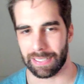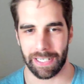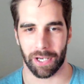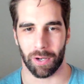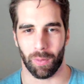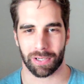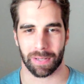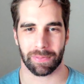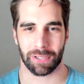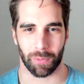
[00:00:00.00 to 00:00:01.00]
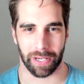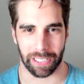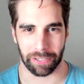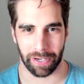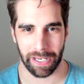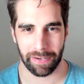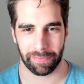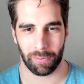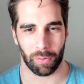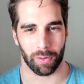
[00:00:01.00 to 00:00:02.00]
Leo, welcome to your weekly reading
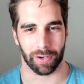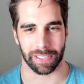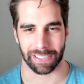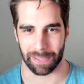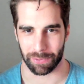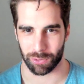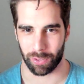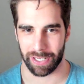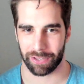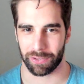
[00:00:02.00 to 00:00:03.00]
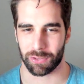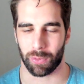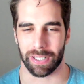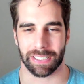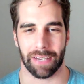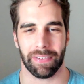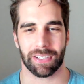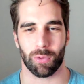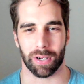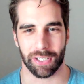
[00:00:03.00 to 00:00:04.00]
for December twentieth through the twenty-seventh,
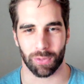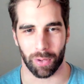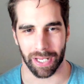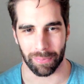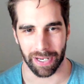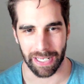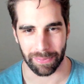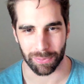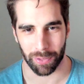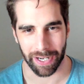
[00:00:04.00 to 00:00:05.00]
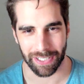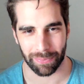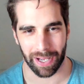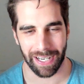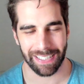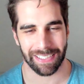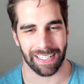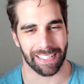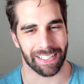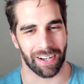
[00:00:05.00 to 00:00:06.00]
twenty twenty. My name is Brandon Tobias.
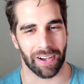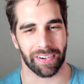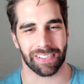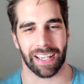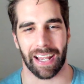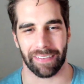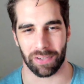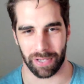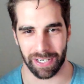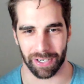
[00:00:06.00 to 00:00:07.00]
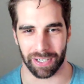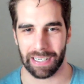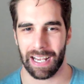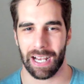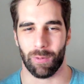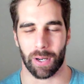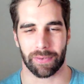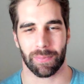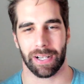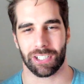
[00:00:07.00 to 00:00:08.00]
It's an honor to have you here.
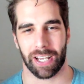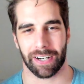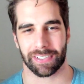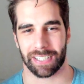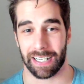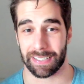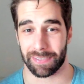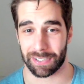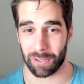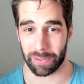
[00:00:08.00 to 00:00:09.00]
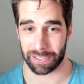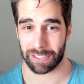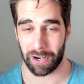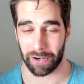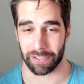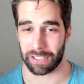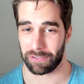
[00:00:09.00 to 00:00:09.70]
Welcome to my channel, Science of the Soul and Stars.